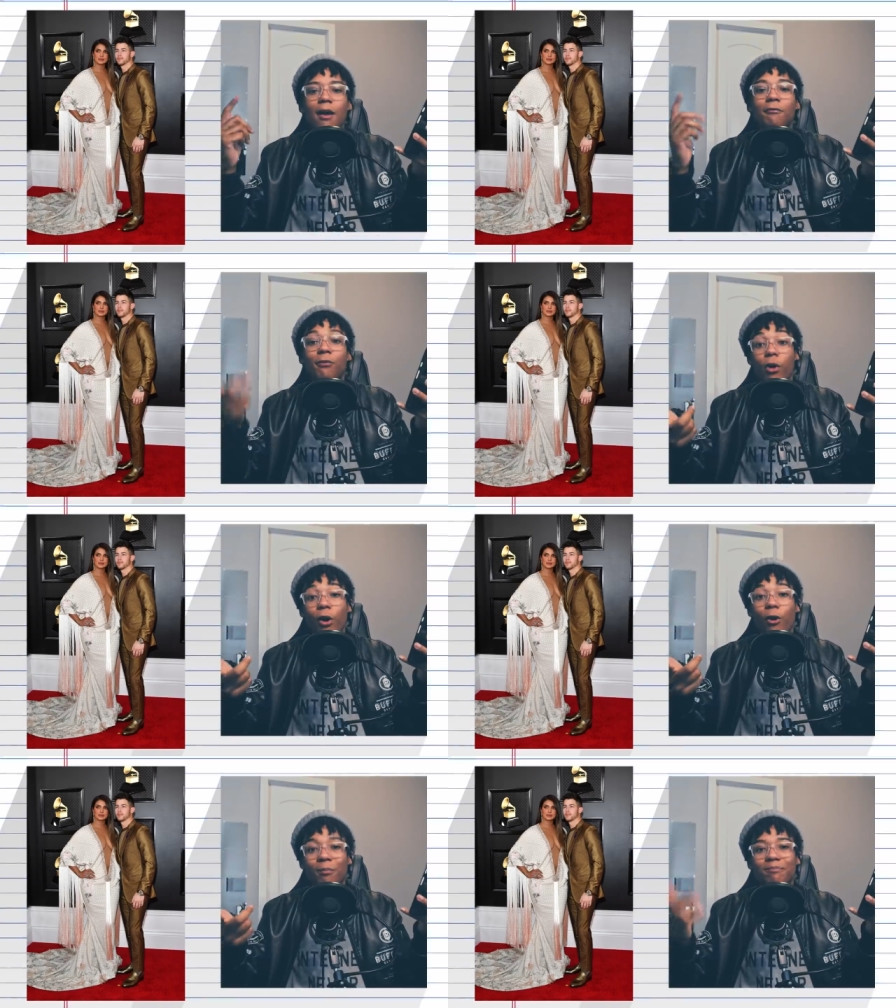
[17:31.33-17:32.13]

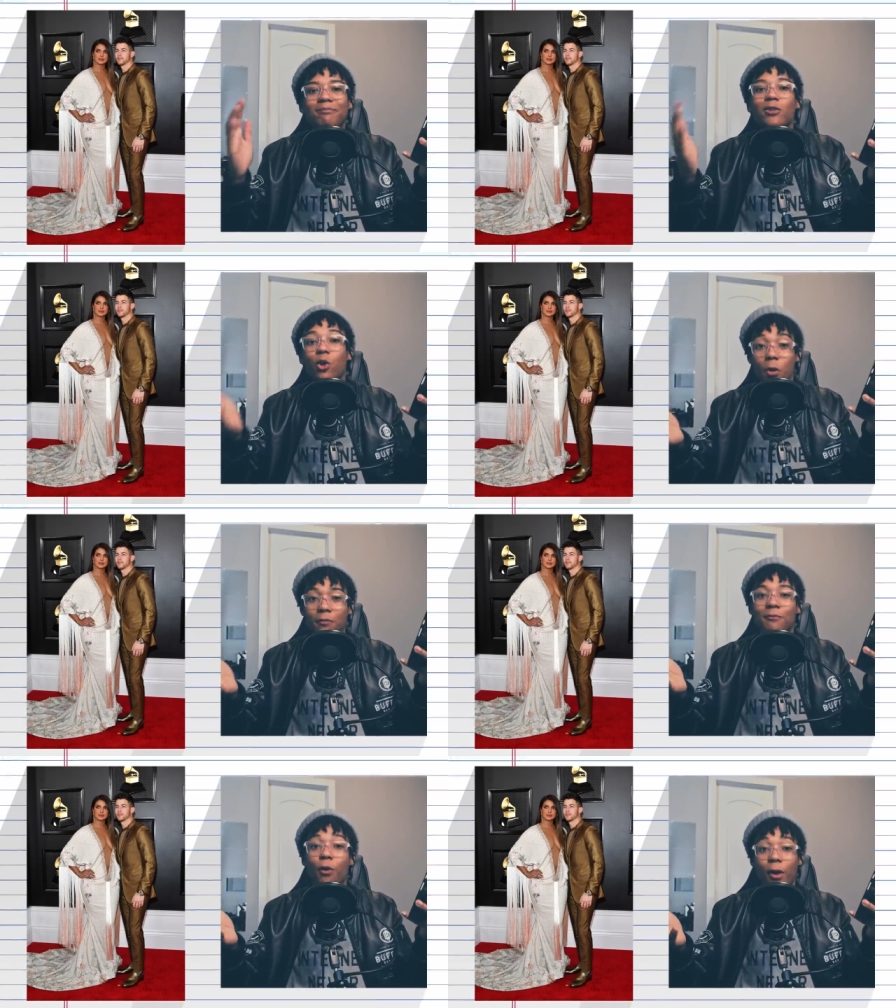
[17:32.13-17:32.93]
Foil
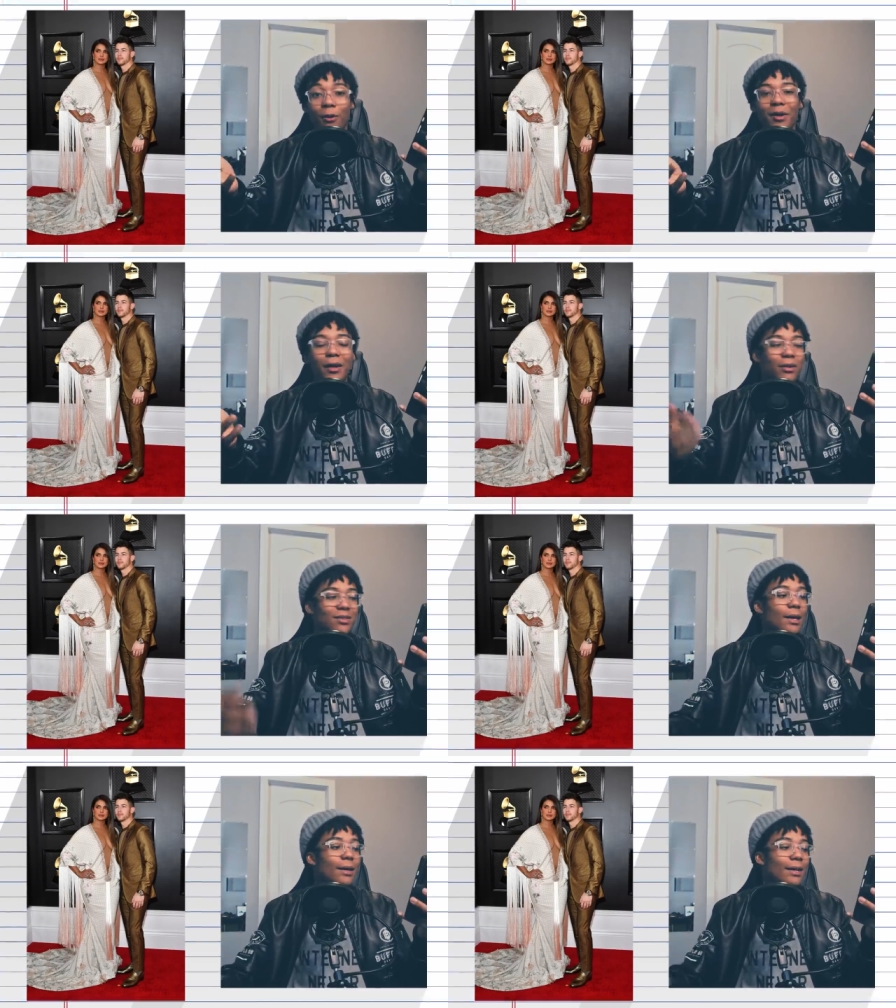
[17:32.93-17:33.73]
gold foil. It
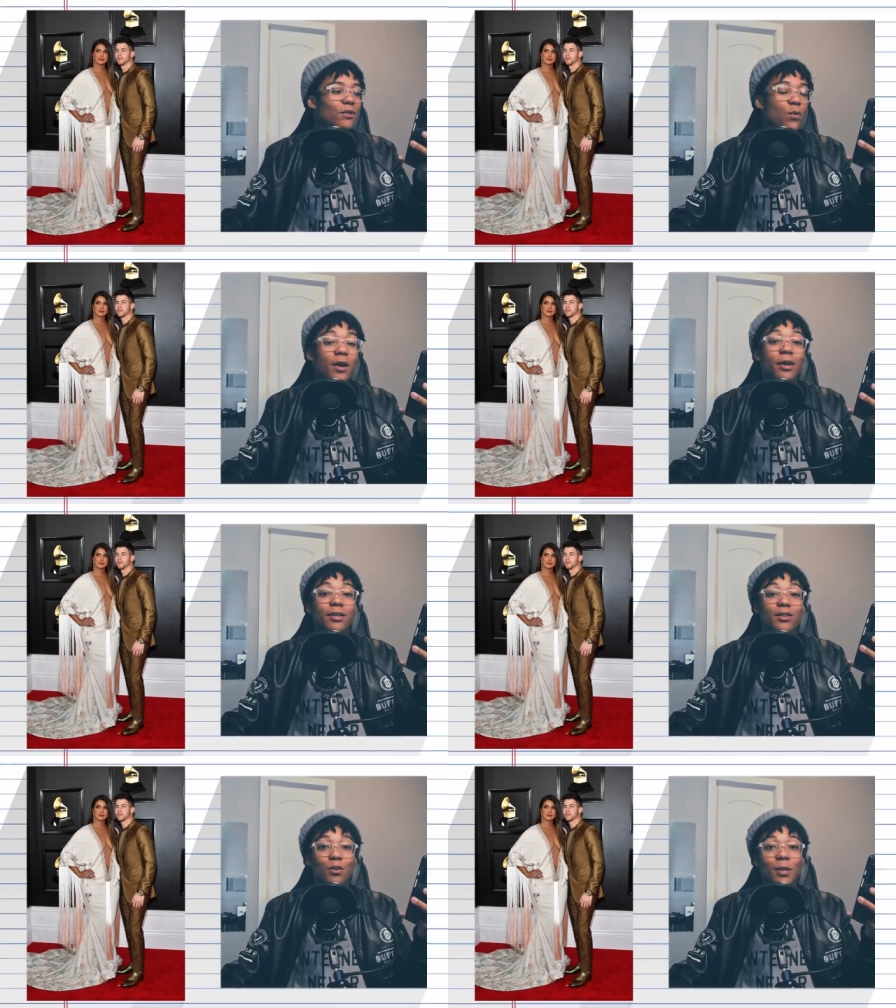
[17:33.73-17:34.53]
looks like he's wearing a
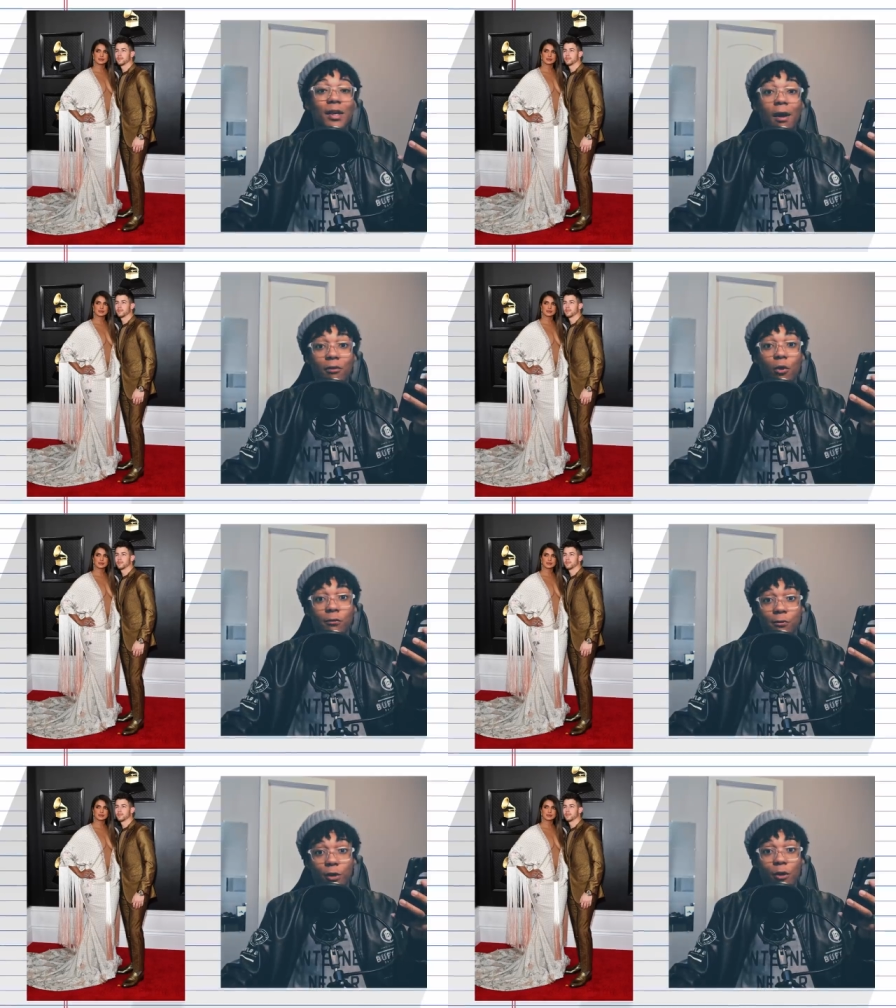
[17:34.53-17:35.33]
suit made out of
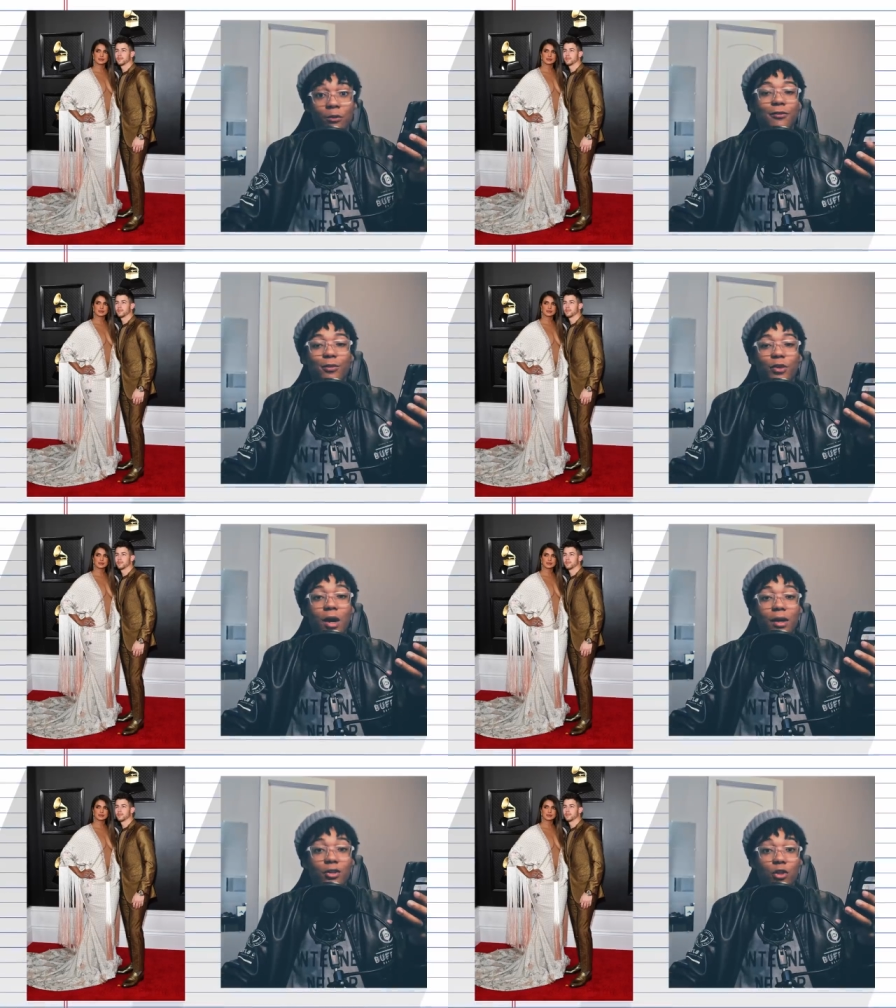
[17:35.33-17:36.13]
gold foil. As for
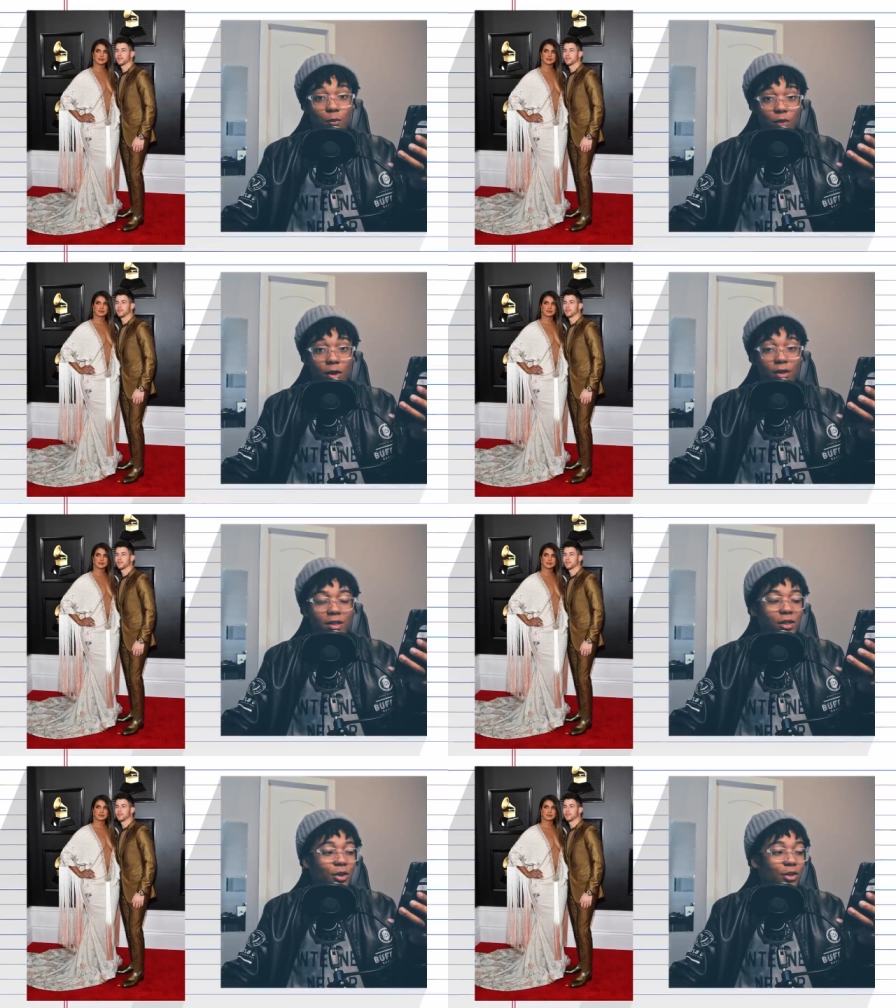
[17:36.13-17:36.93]
Priyanka Chopra,
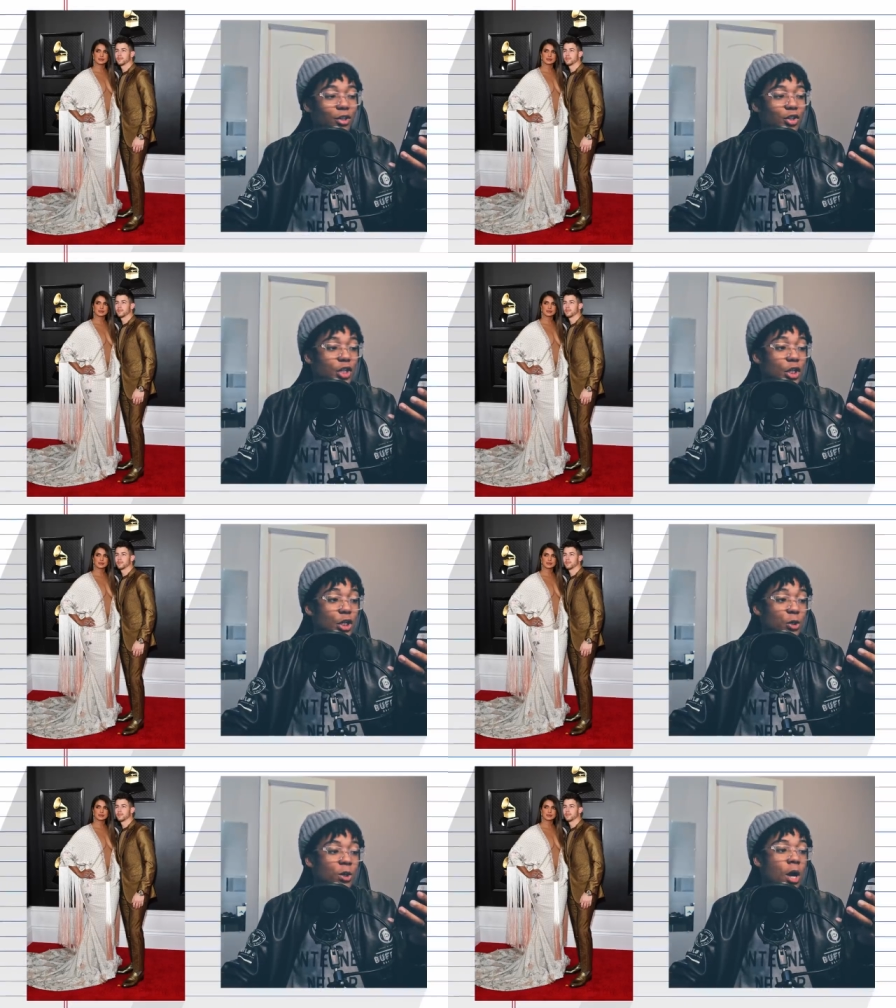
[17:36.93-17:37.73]
clearly
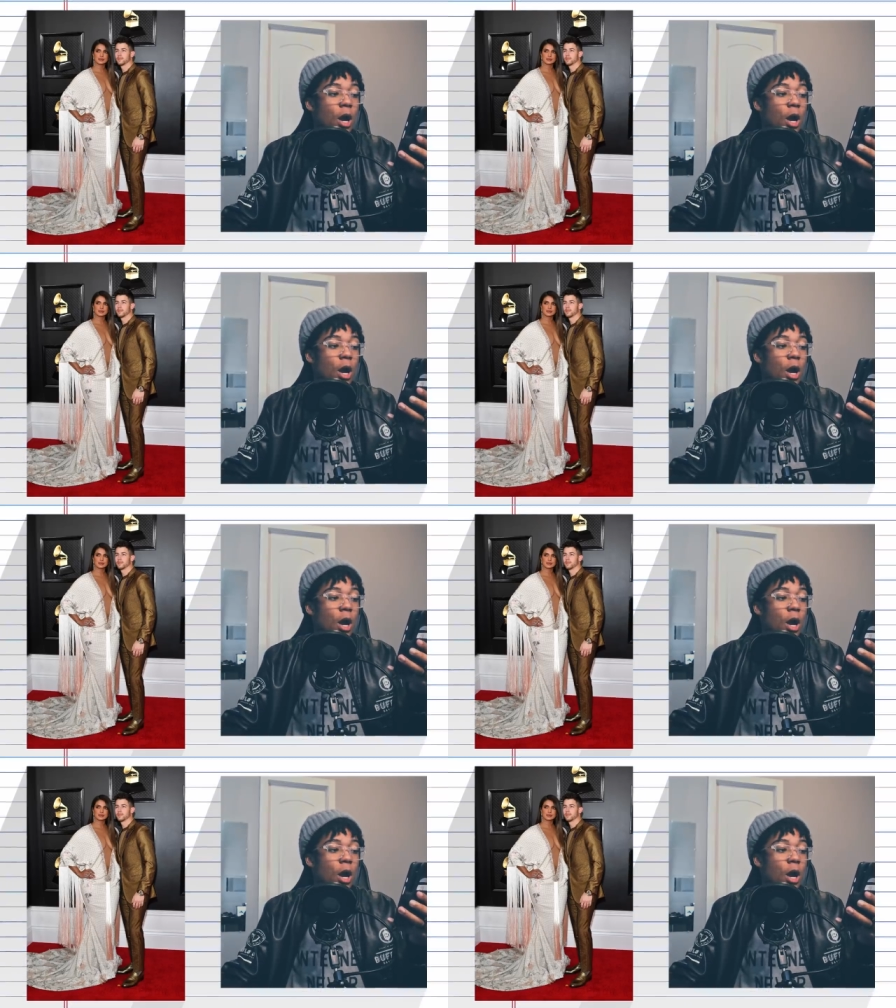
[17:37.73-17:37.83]
she.